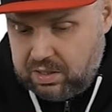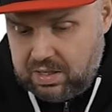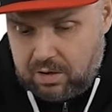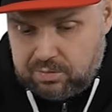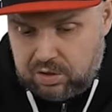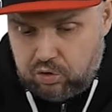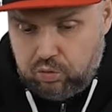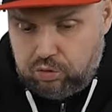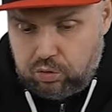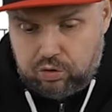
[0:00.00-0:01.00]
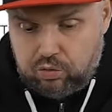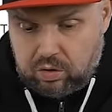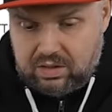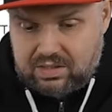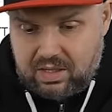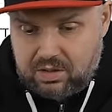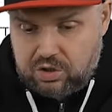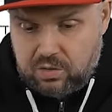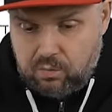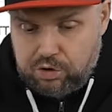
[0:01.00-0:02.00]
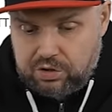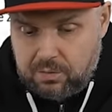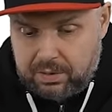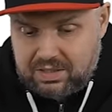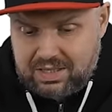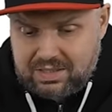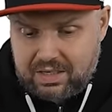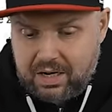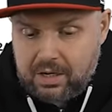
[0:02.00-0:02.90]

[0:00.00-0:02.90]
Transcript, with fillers: tell you both. Quite powerful processors, but